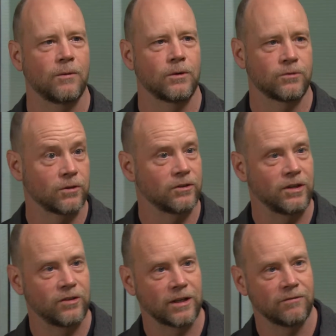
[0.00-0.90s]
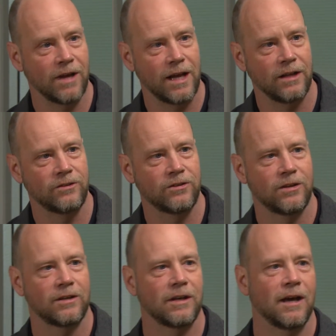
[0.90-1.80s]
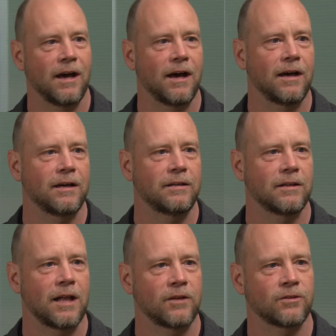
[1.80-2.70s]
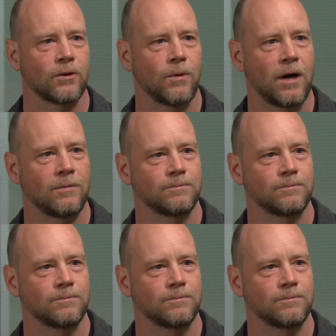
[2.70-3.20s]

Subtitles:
with Strategic Advantage in the last little while.